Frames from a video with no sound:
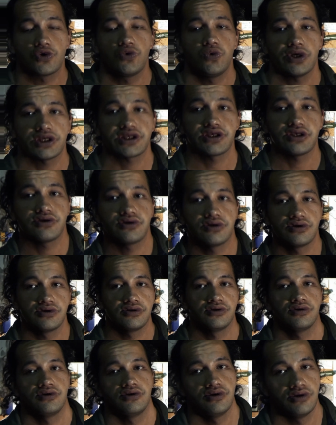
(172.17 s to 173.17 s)
a quick
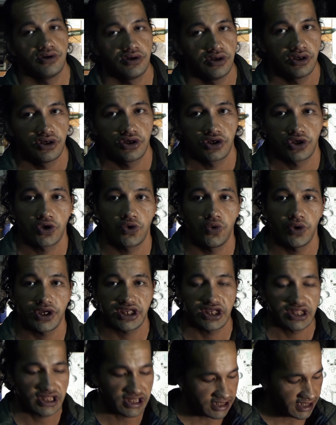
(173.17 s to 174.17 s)

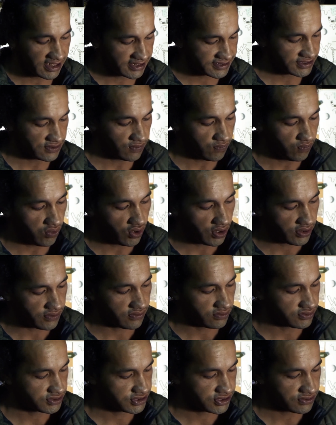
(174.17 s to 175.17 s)
glance of
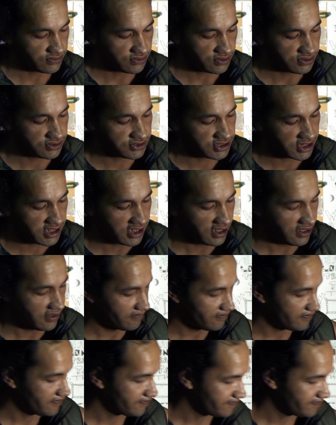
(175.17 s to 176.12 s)
what's to come.